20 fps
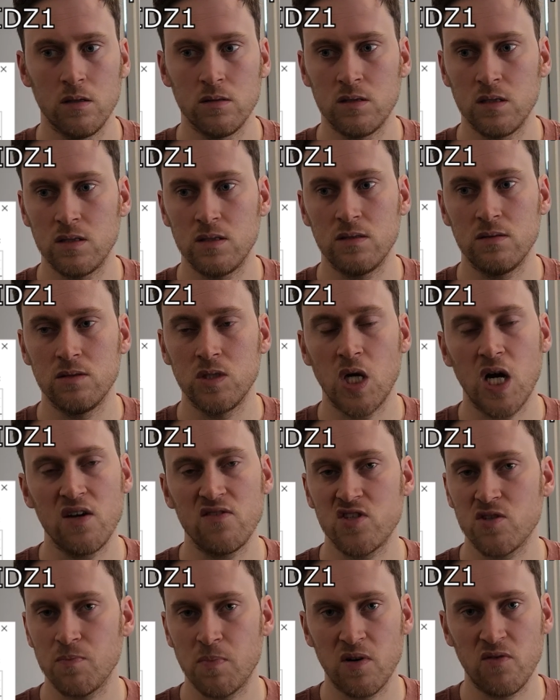The
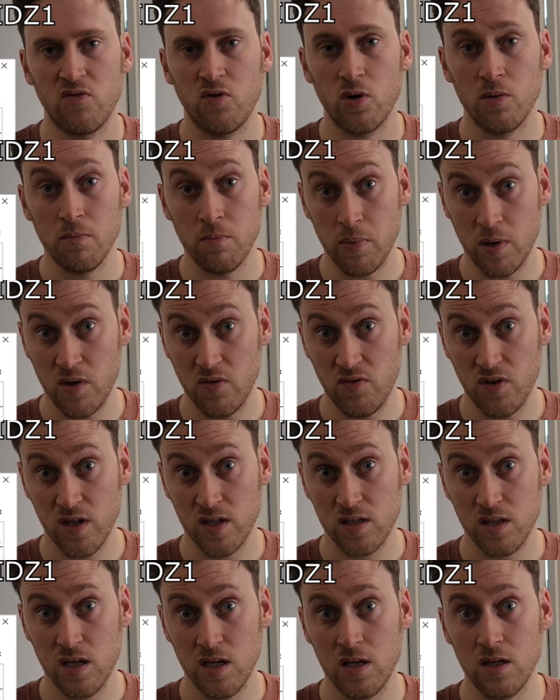drives perform
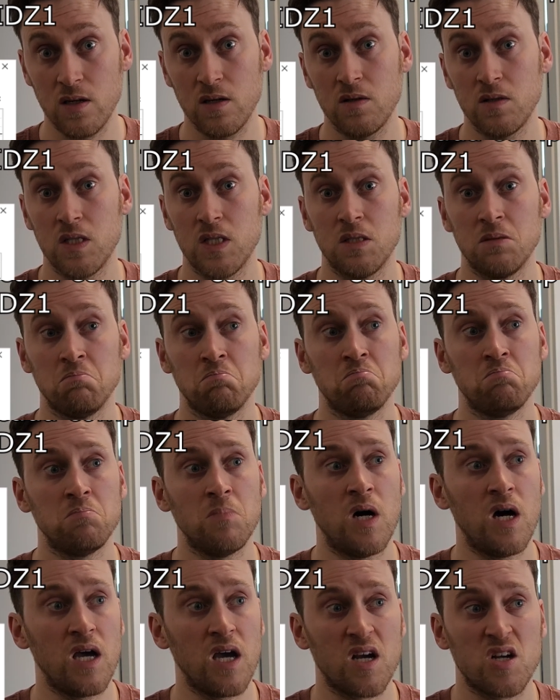perfectly.
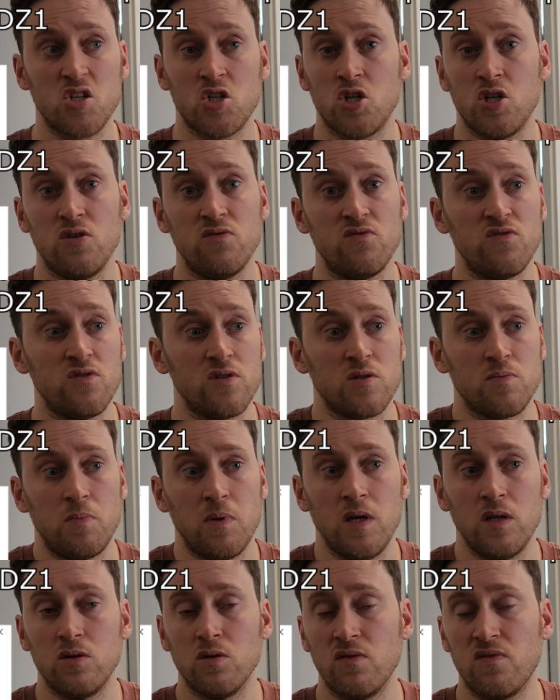I achieve a
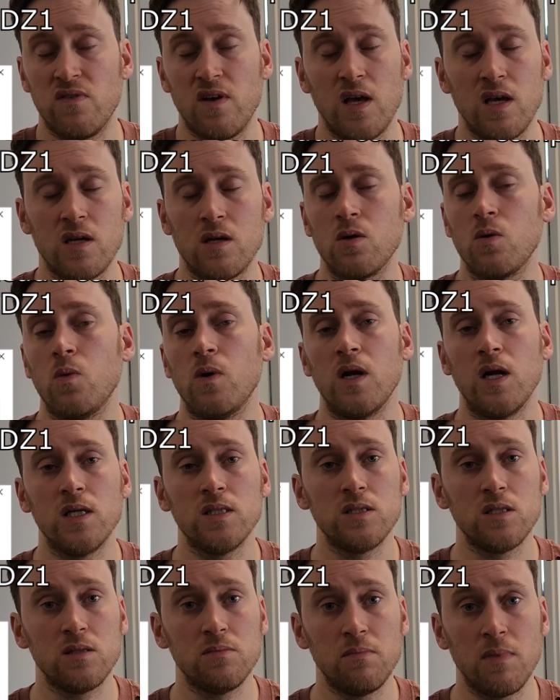speed of like
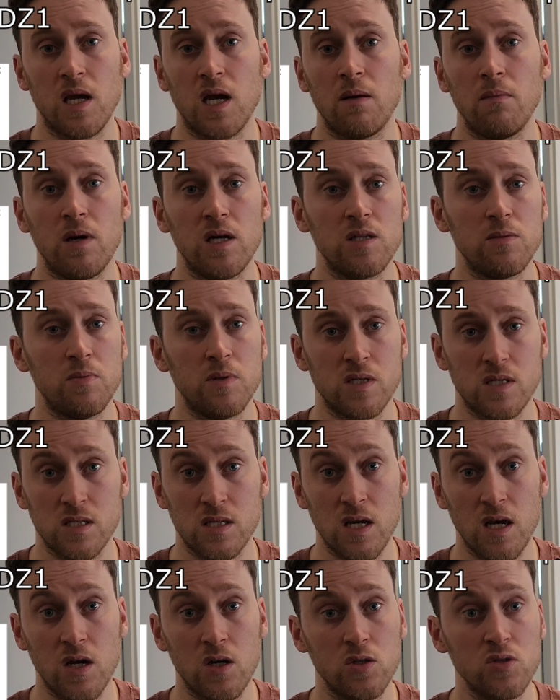100 megabytes per
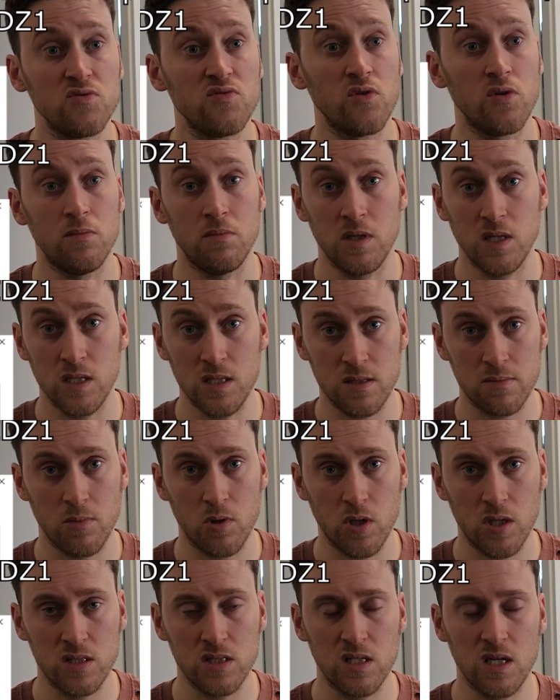second. For me, is
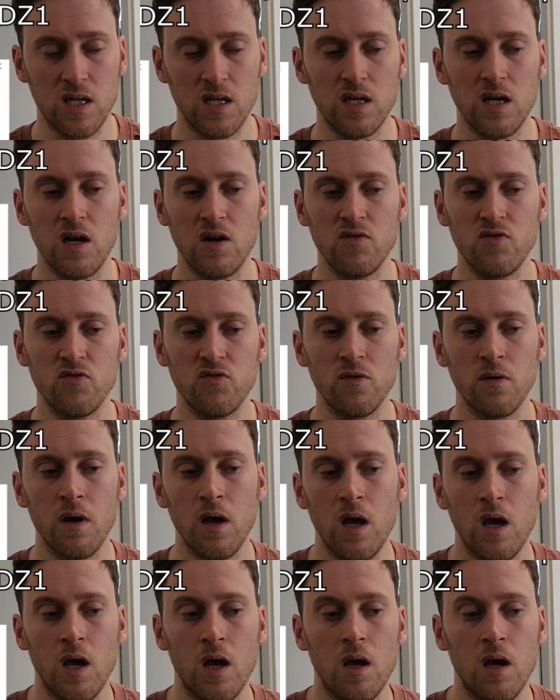more than enough.